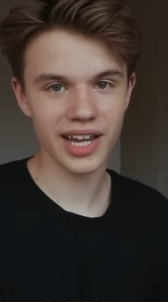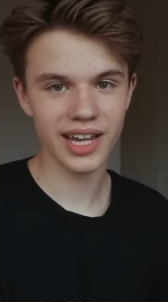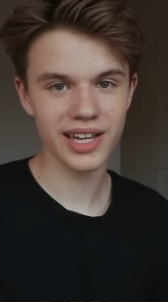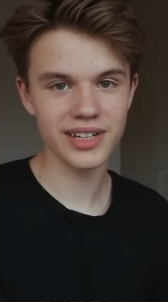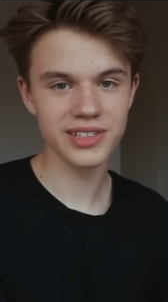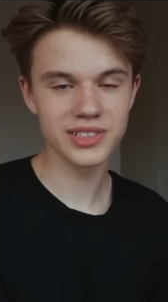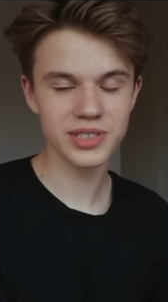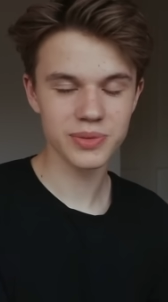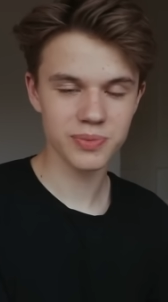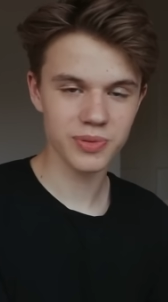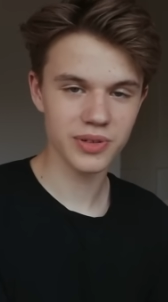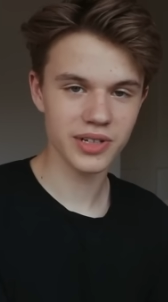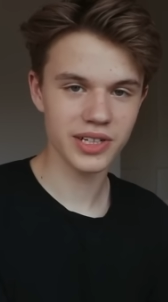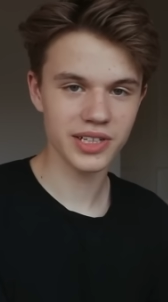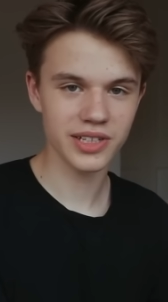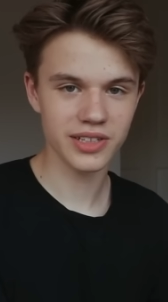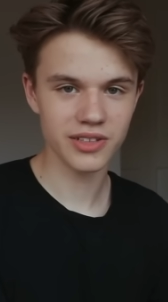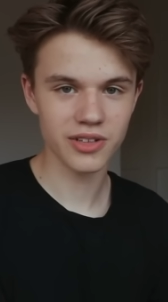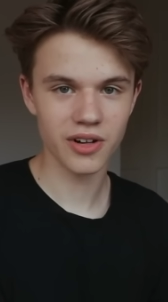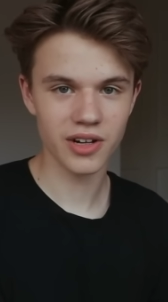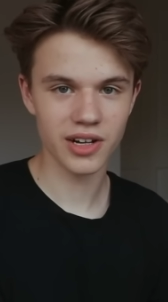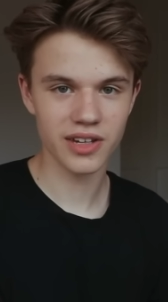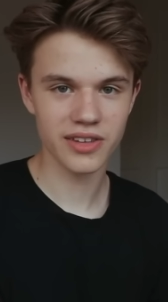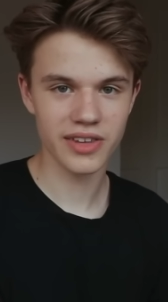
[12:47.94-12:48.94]
It was a pretty good
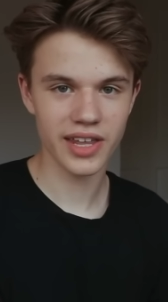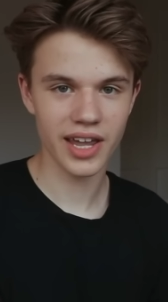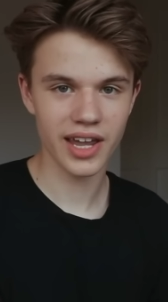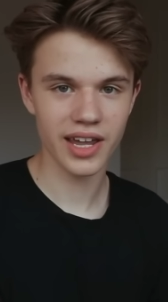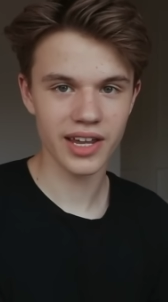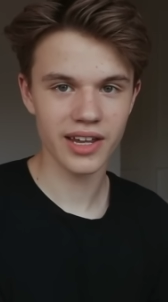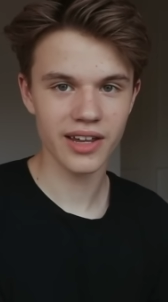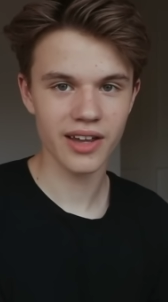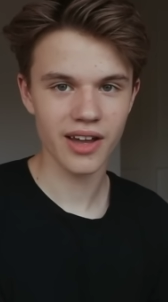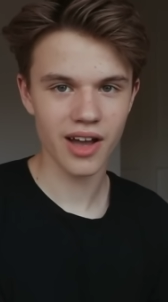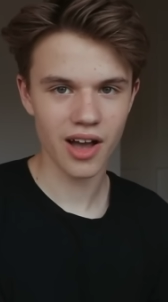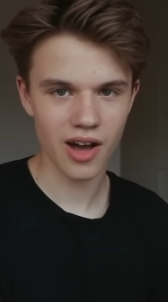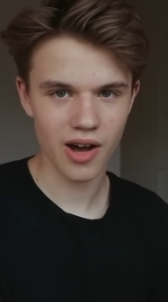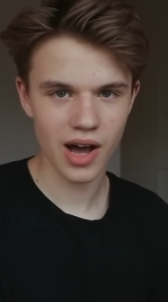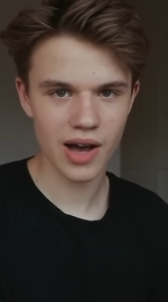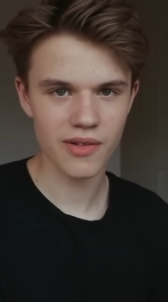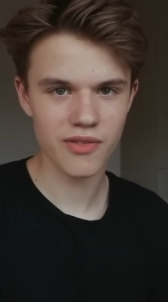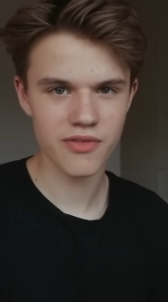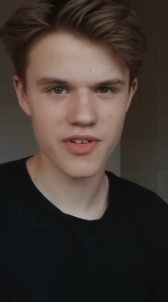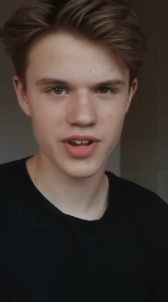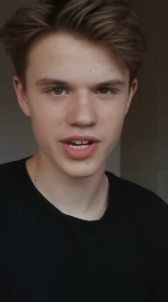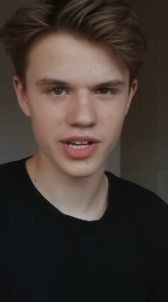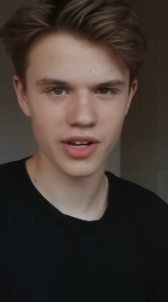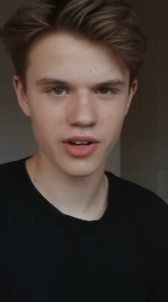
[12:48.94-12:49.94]
holiday. I'll have
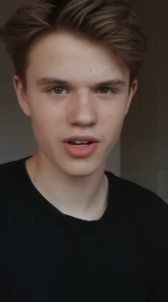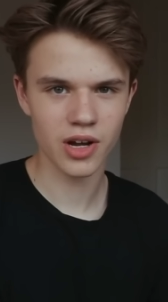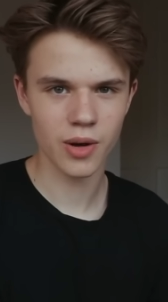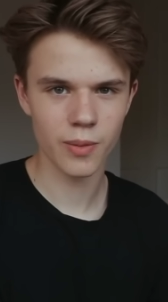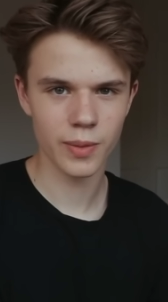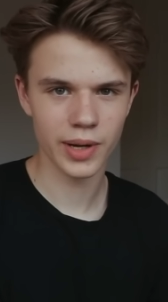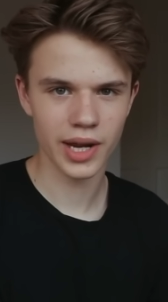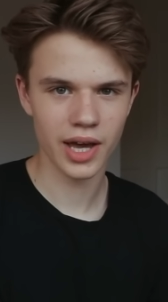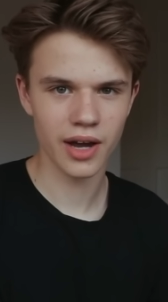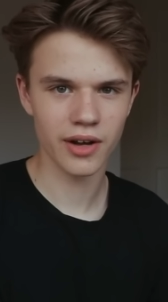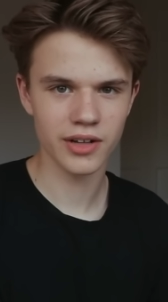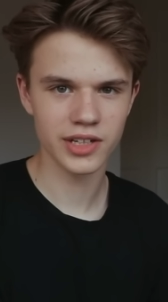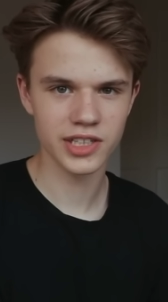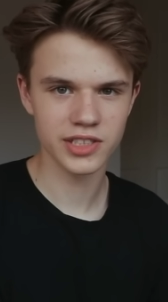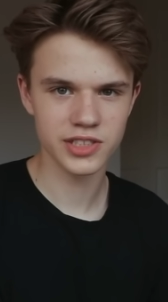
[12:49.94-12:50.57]
a video coming out on it